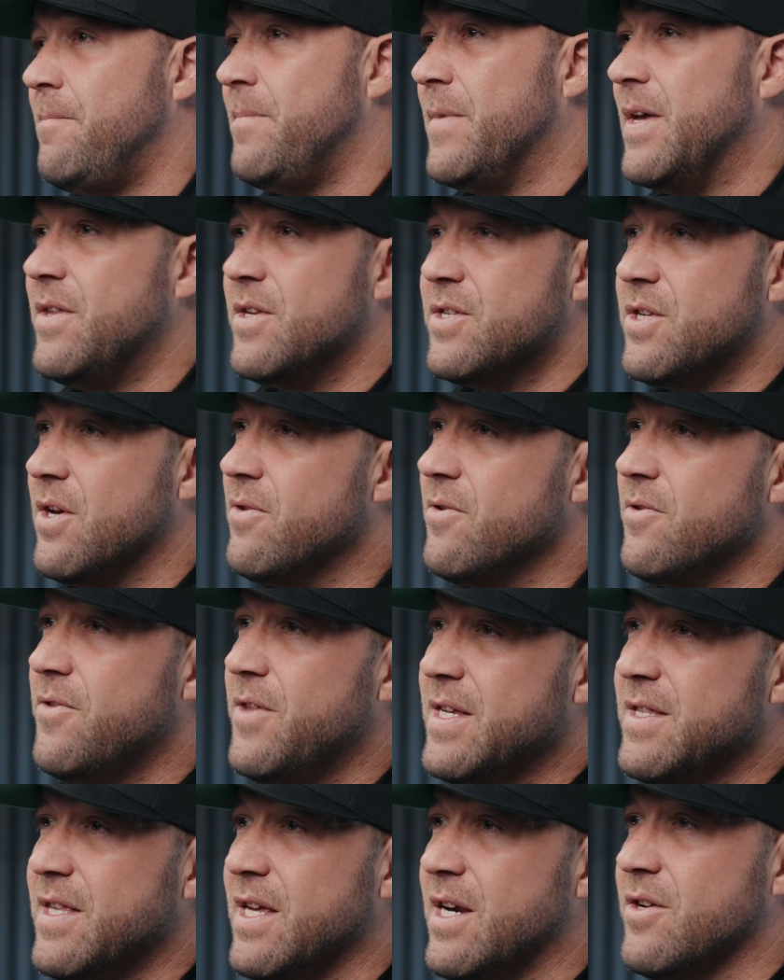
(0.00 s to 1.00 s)
And this other
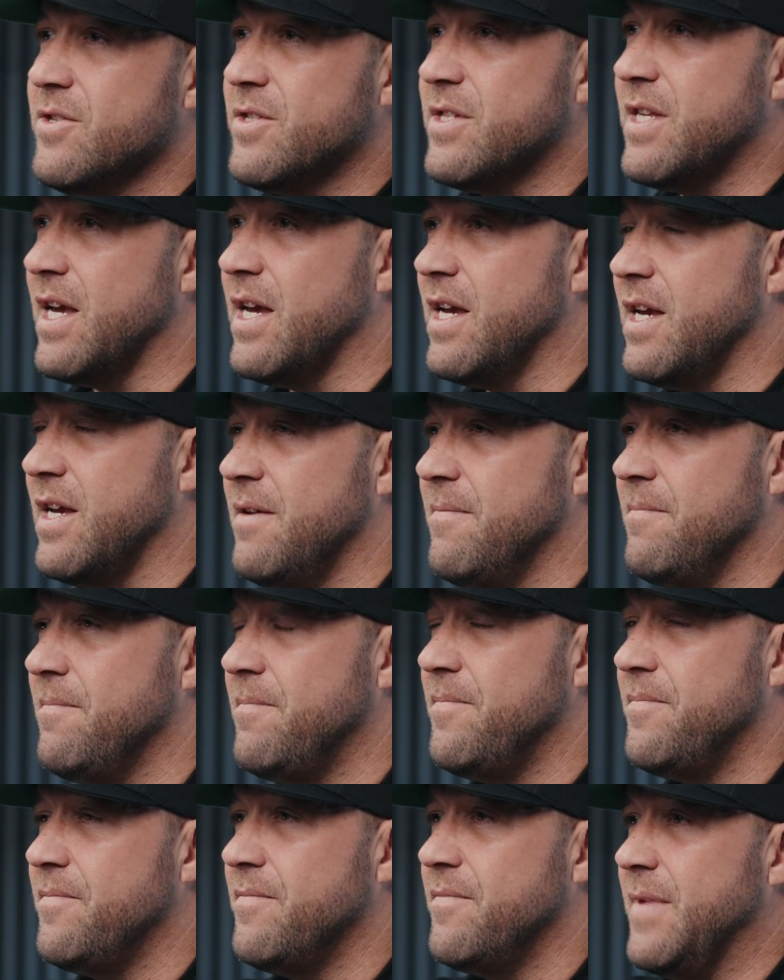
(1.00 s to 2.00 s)
thing that I'll say
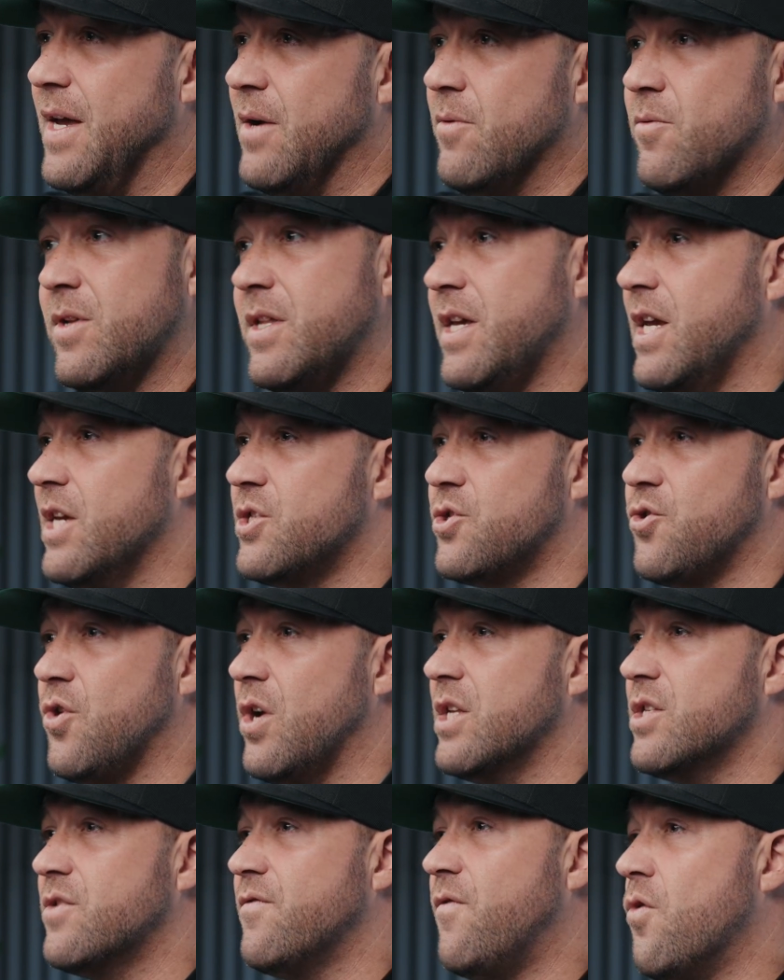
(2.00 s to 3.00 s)
that really has
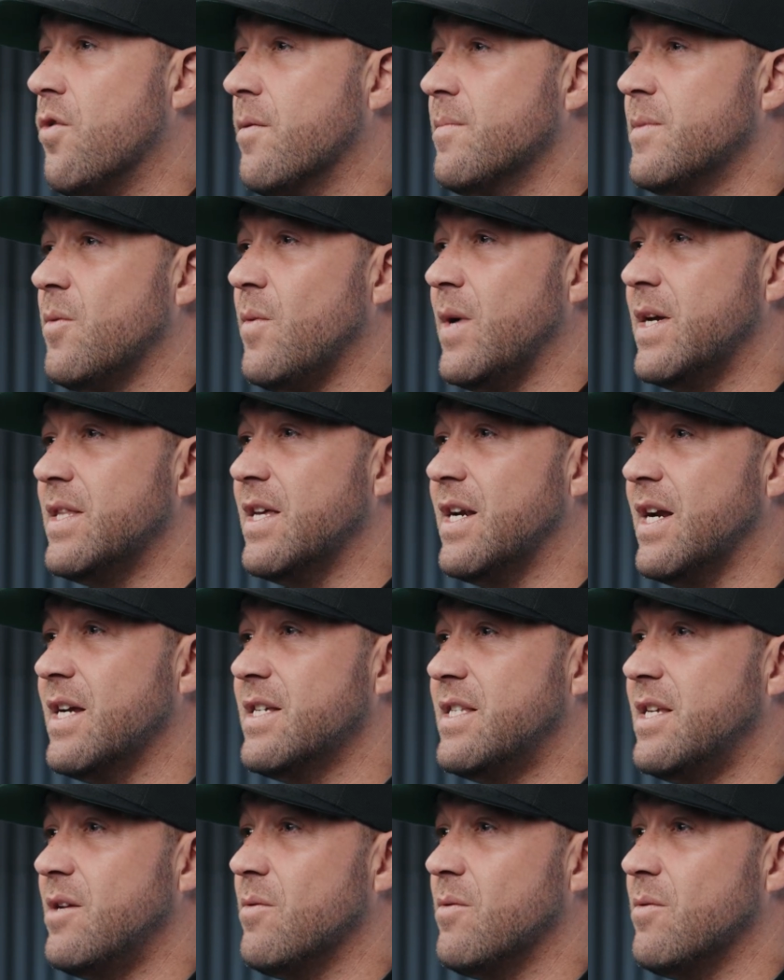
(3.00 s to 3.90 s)
transformed the way that I see